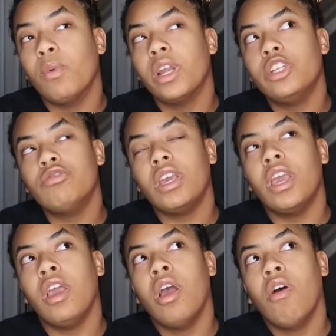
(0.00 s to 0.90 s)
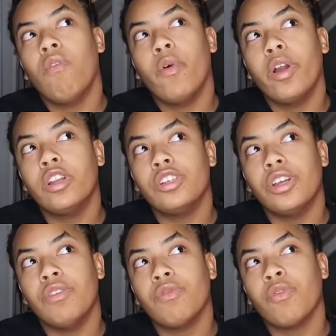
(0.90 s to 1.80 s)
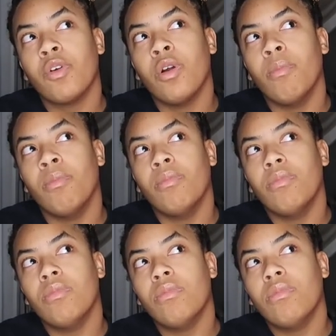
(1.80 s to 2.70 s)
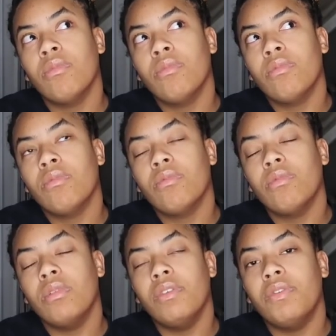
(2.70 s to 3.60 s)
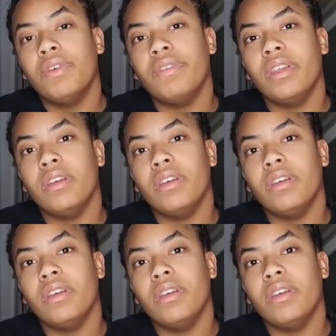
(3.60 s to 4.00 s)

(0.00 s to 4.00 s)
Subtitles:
Where did you get 400 from 150?